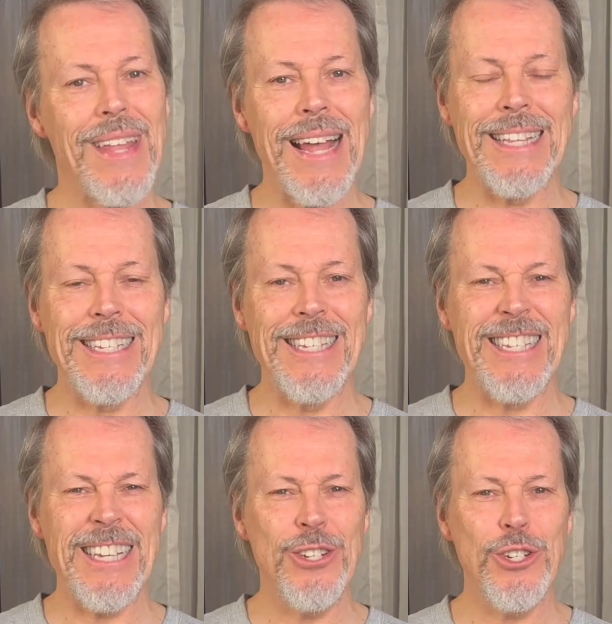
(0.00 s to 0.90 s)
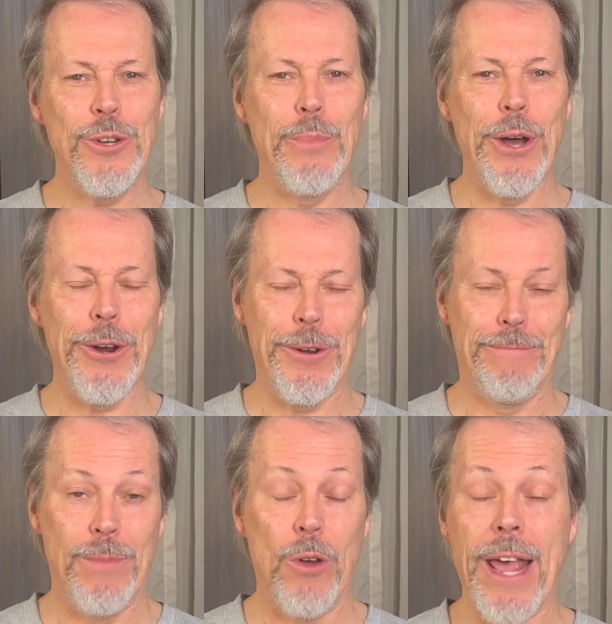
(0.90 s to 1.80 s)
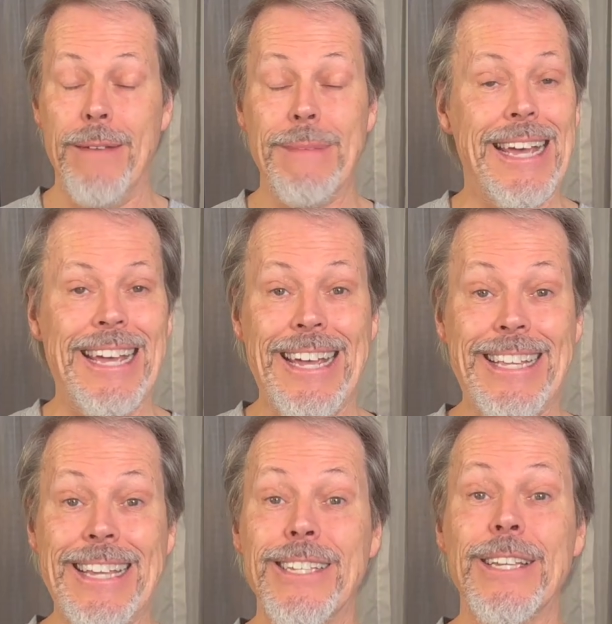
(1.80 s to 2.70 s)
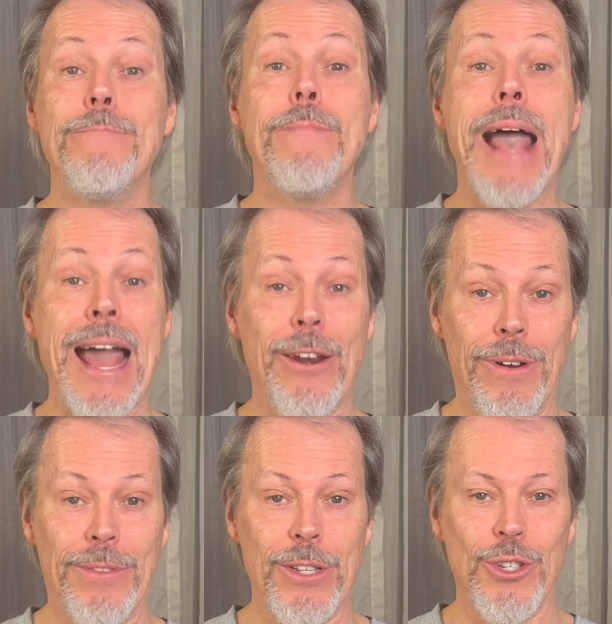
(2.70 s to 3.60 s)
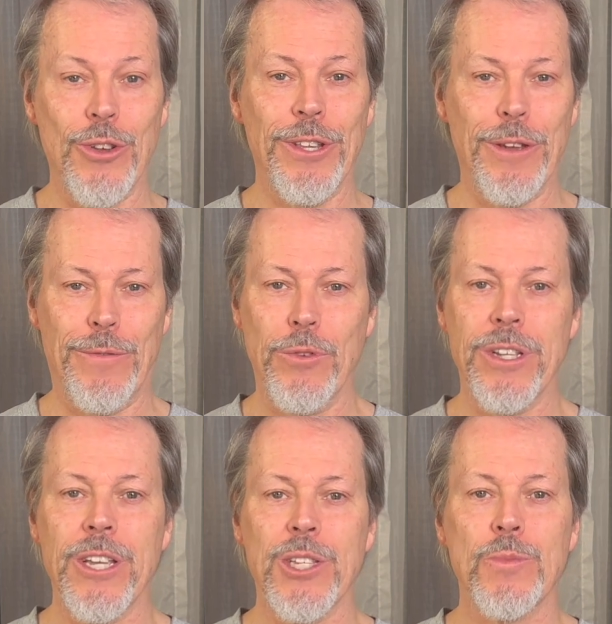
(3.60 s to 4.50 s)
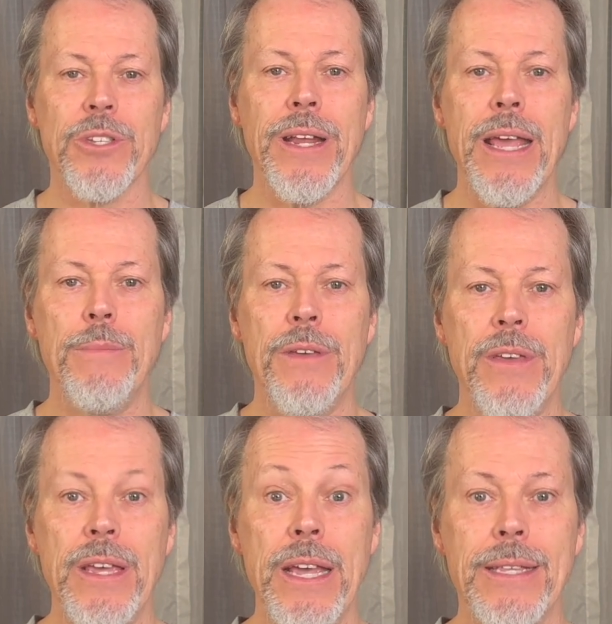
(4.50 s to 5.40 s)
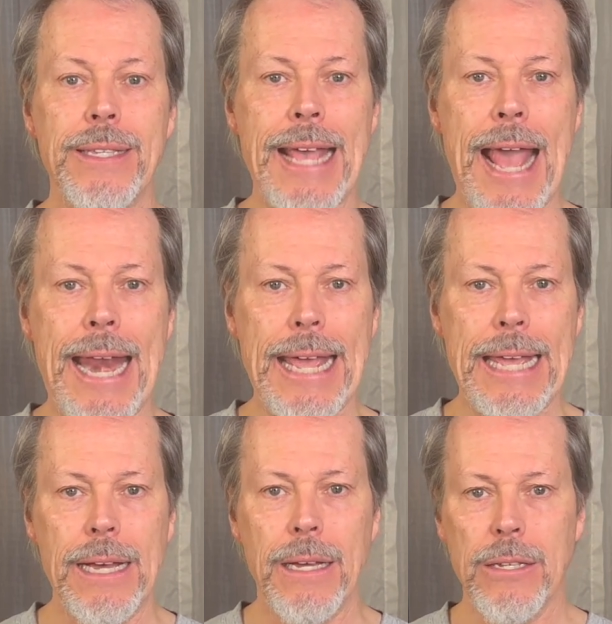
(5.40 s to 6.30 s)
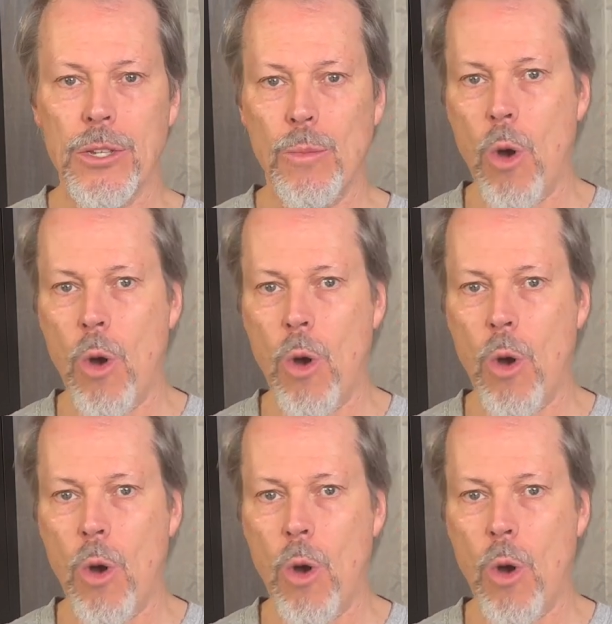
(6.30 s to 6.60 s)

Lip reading: And singed butter. Okay, it doesn't matter if this is only at 46% ABV, it's getting some